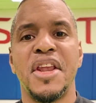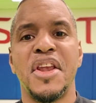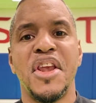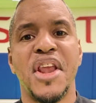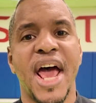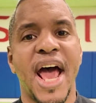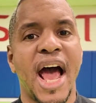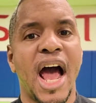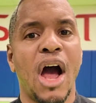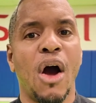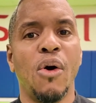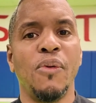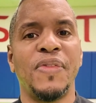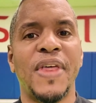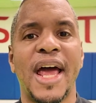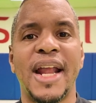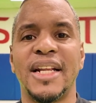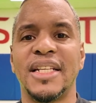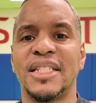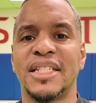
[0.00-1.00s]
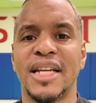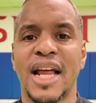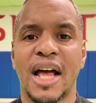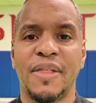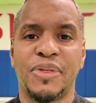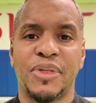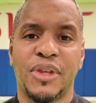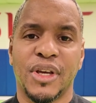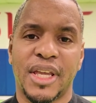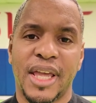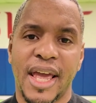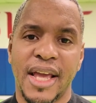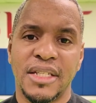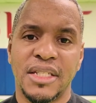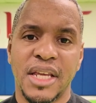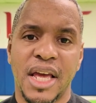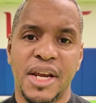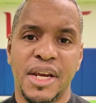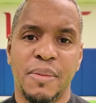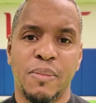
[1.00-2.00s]
Now that is not the
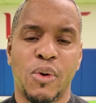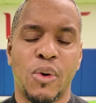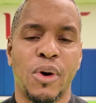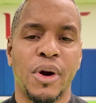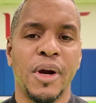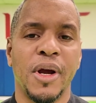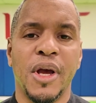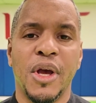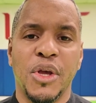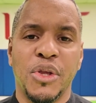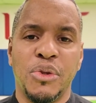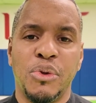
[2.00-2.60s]
case anymore.